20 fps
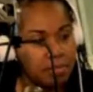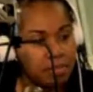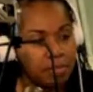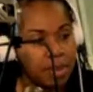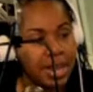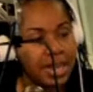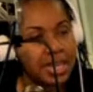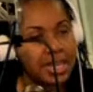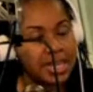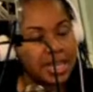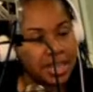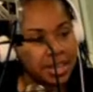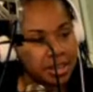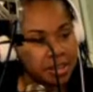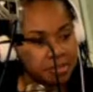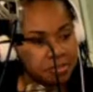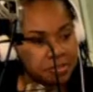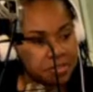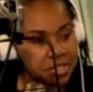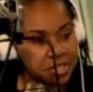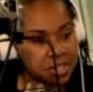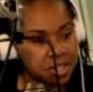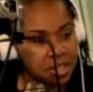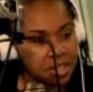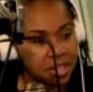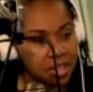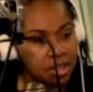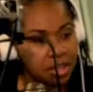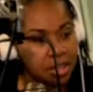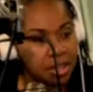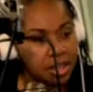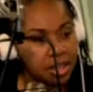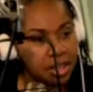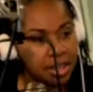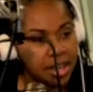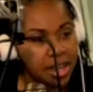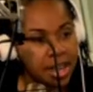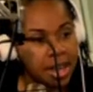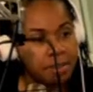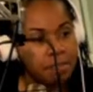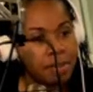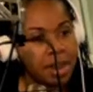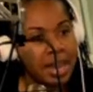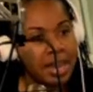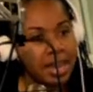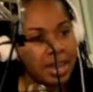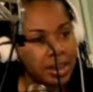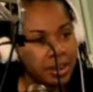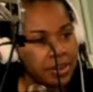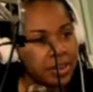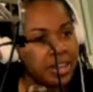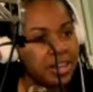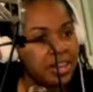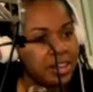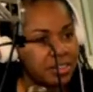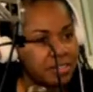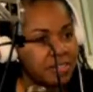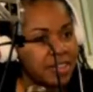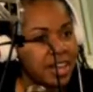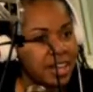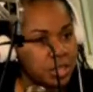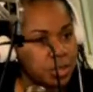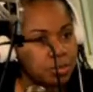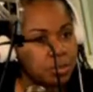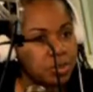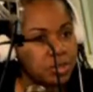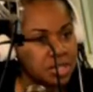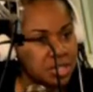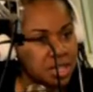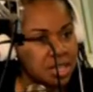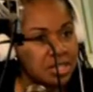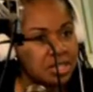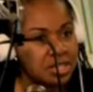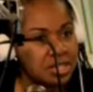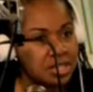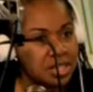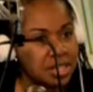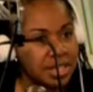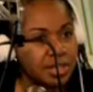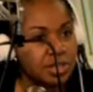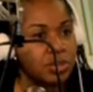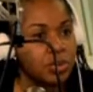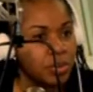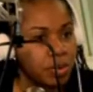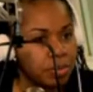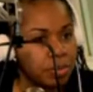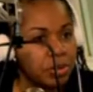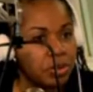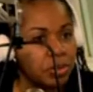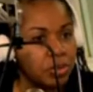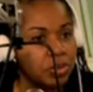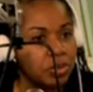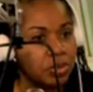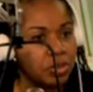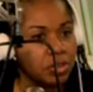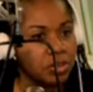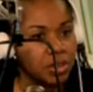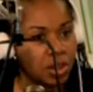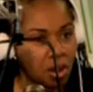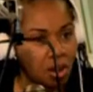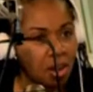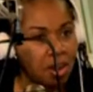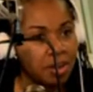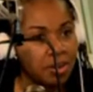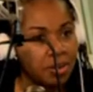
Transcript: my gift, and my area of expertise is criminal law.